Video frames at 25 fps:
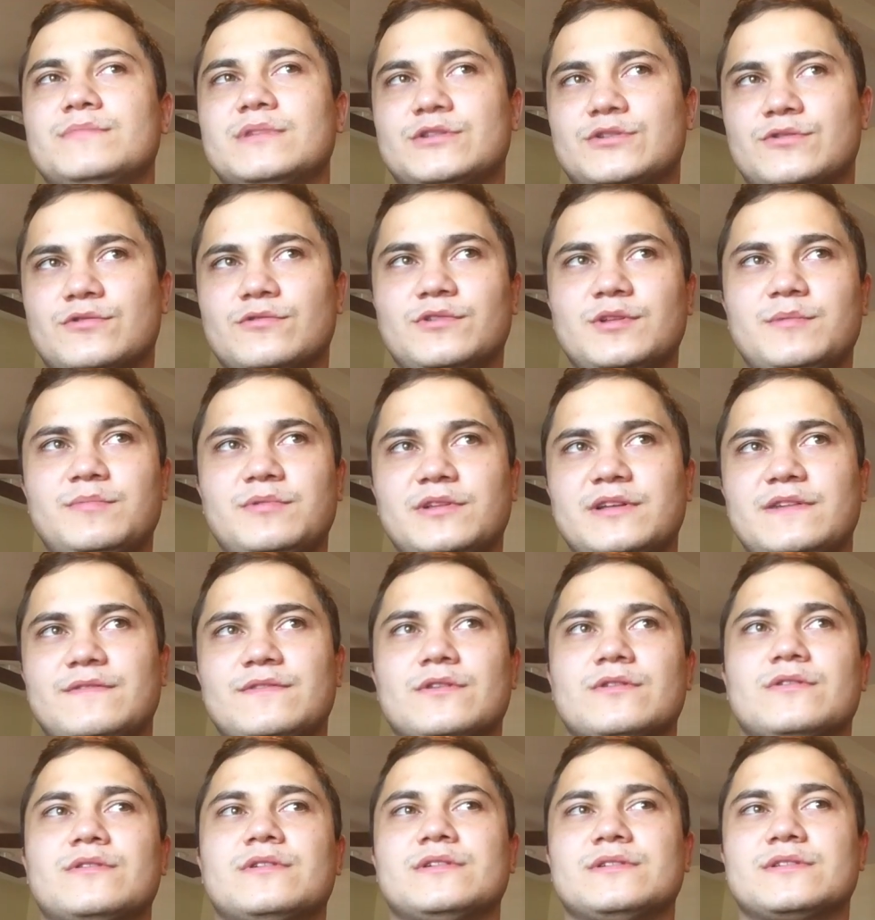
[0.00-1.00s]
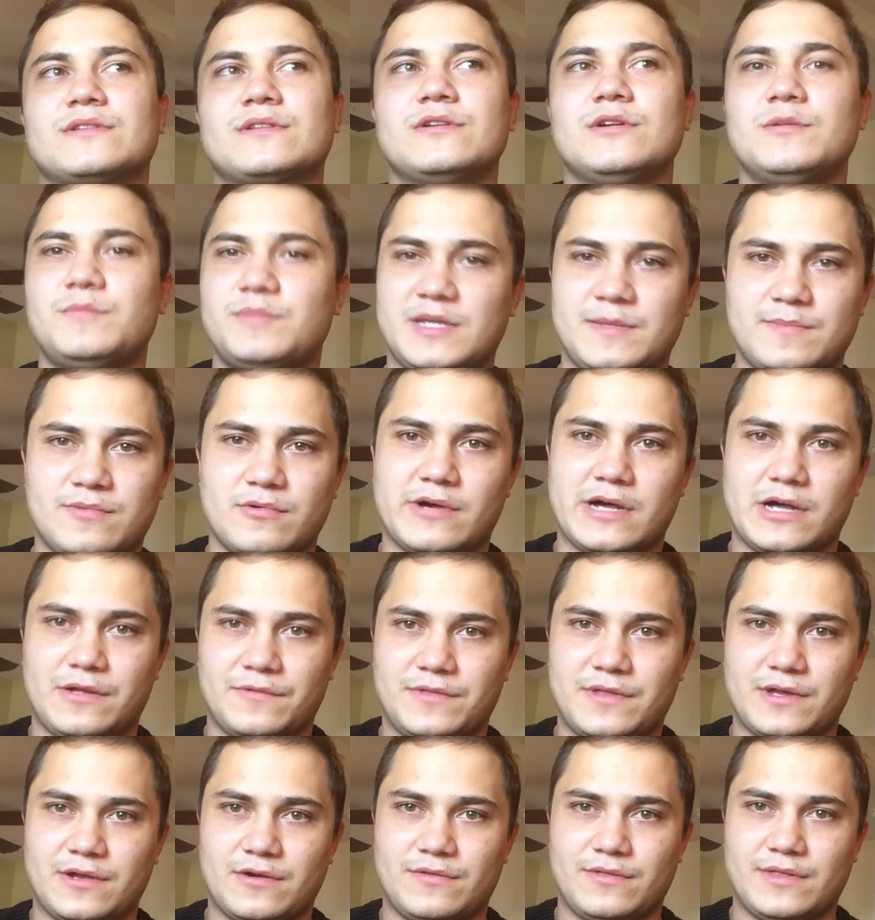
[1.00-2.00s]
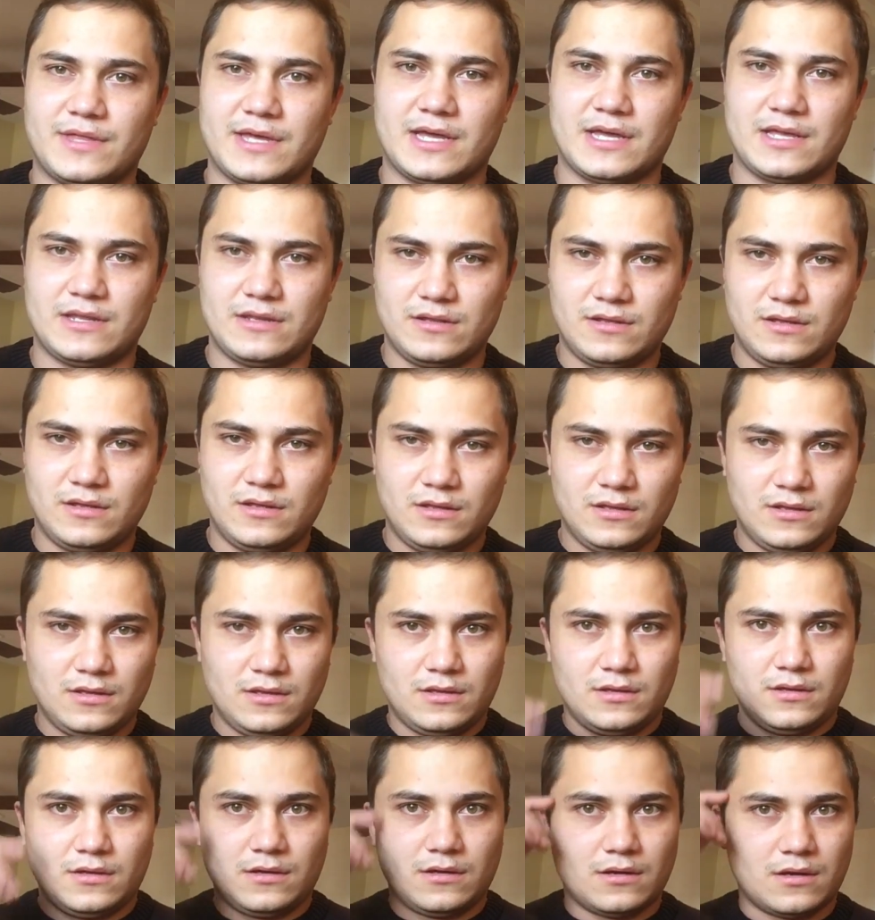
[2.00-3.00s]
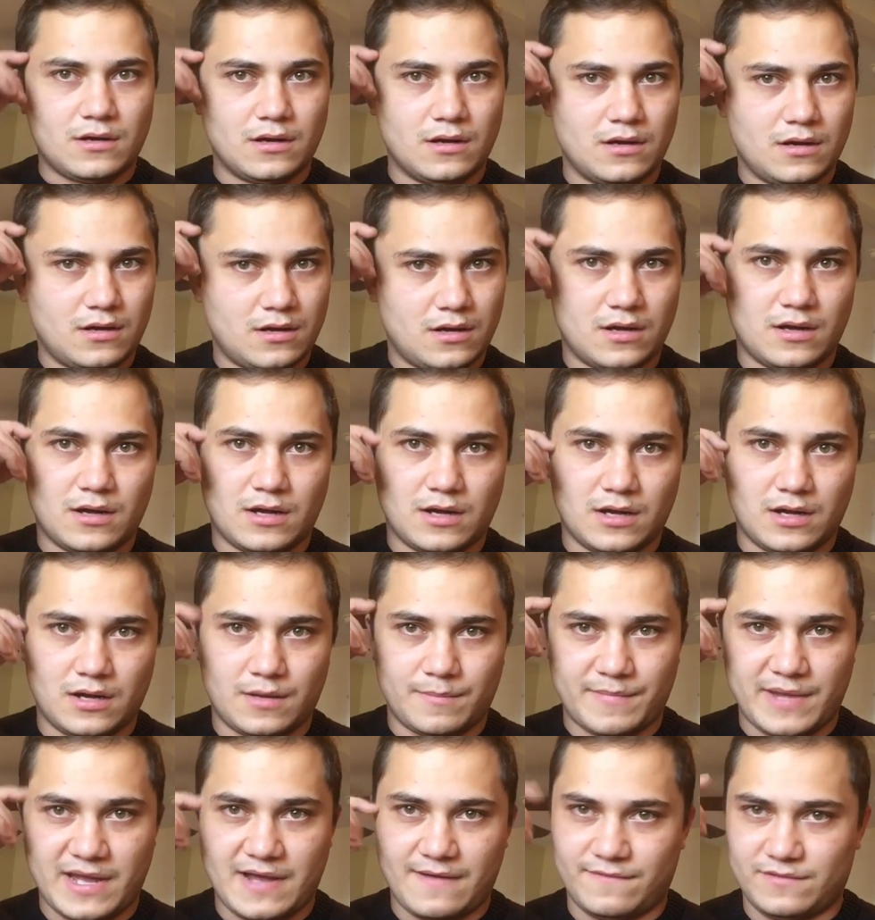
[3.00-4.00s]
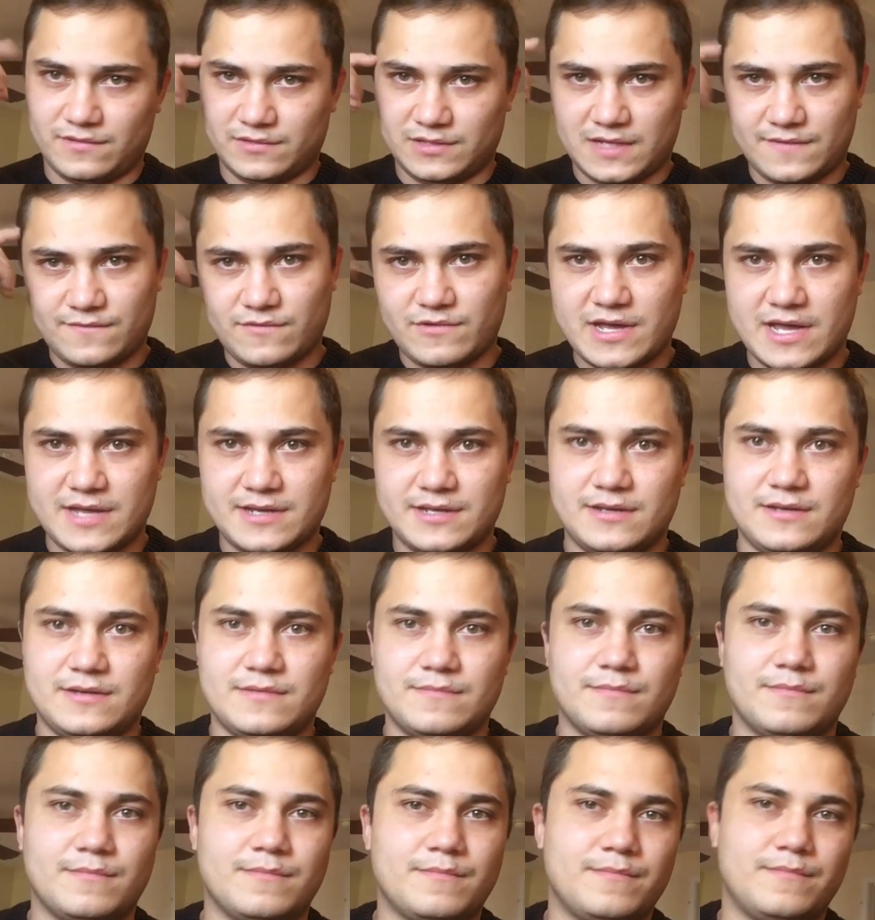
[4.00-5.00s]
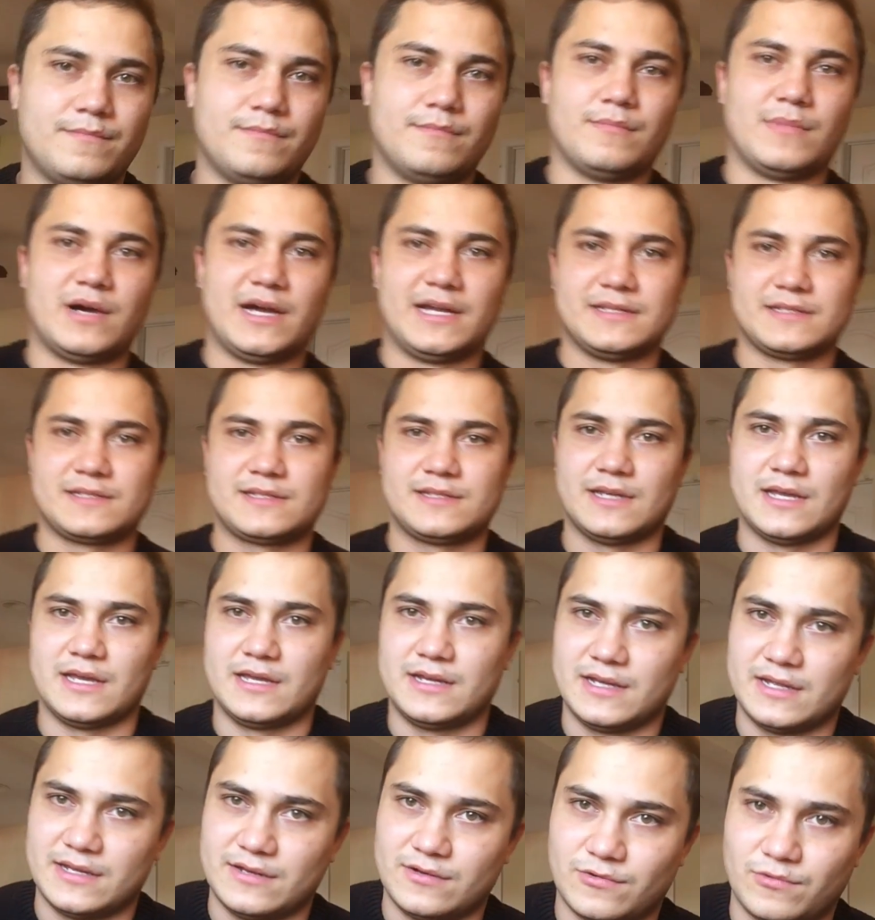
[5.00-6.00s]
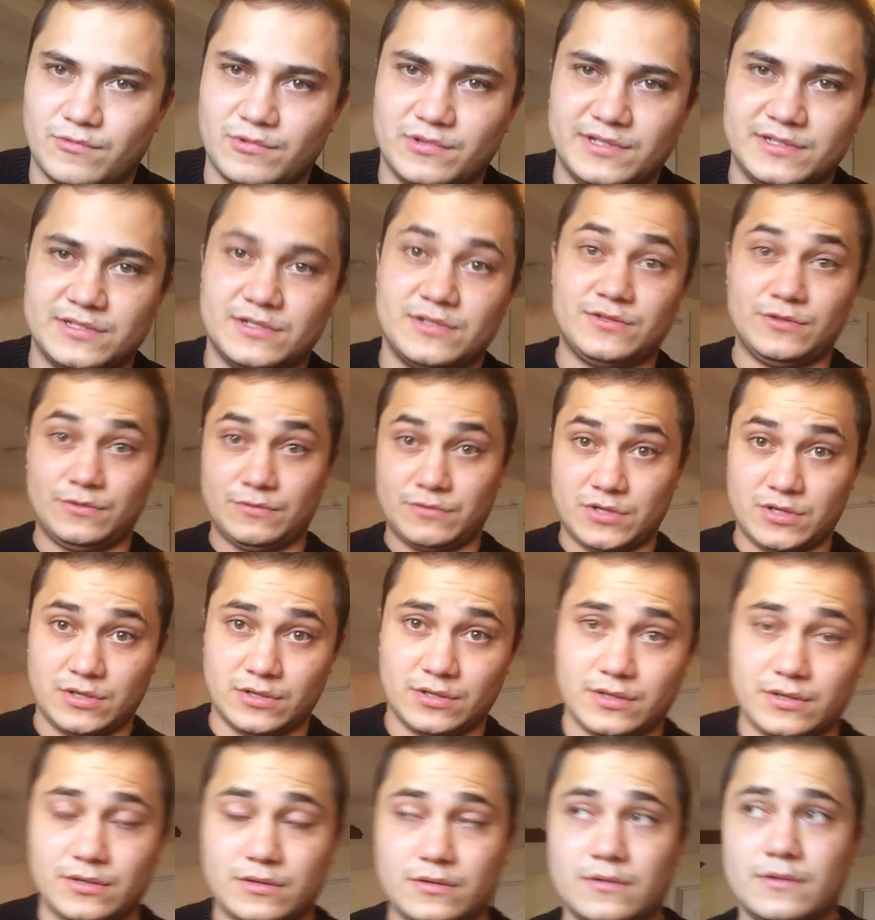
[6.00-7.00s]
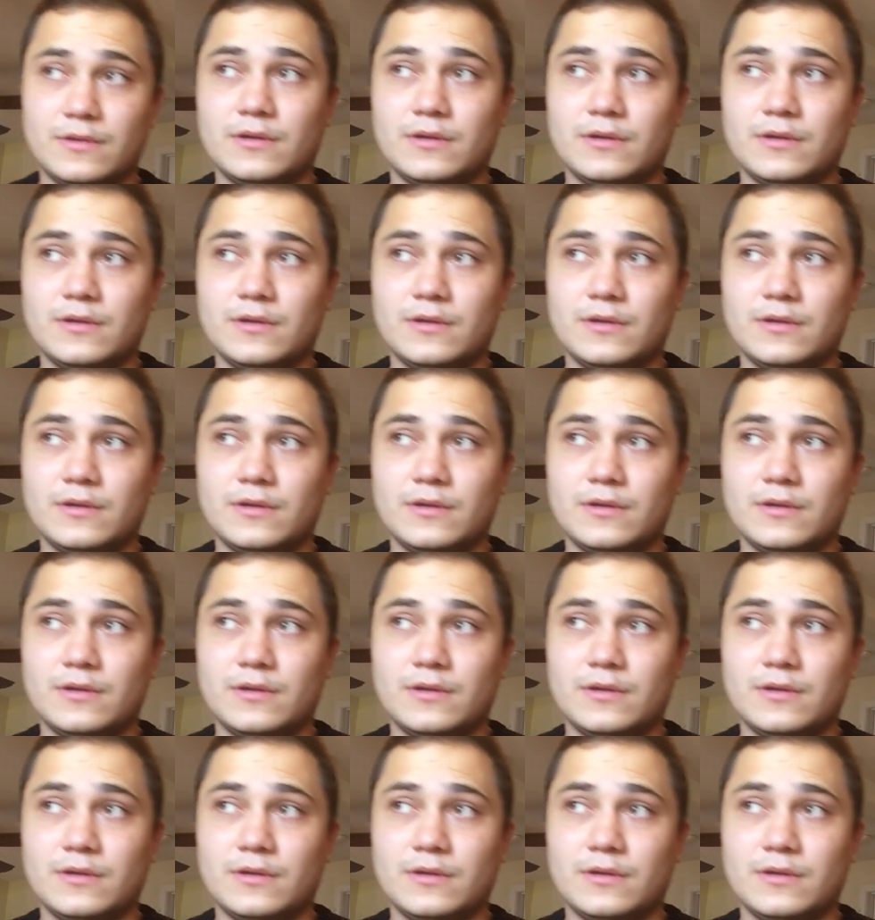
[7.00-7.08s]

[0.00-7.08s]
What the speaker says: truly believe there is good people out there that have a level-headed mindset and are willing to do good.